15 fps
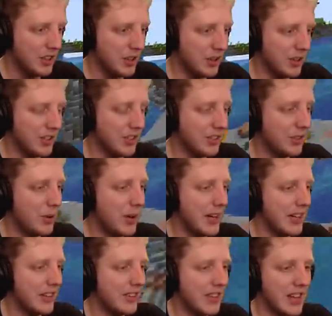Dude, this is
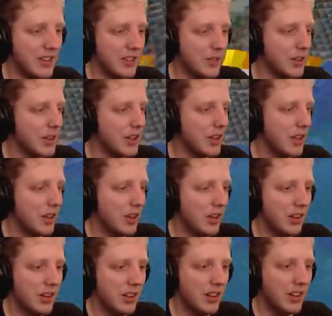quite extensive.
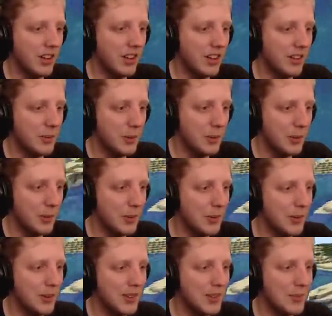Oh,
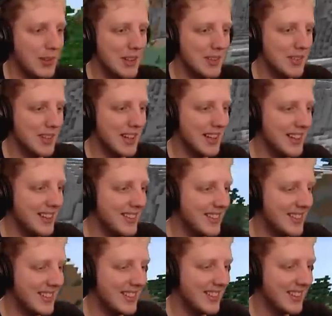ooh, this place is
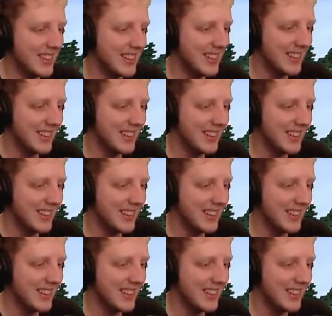nice.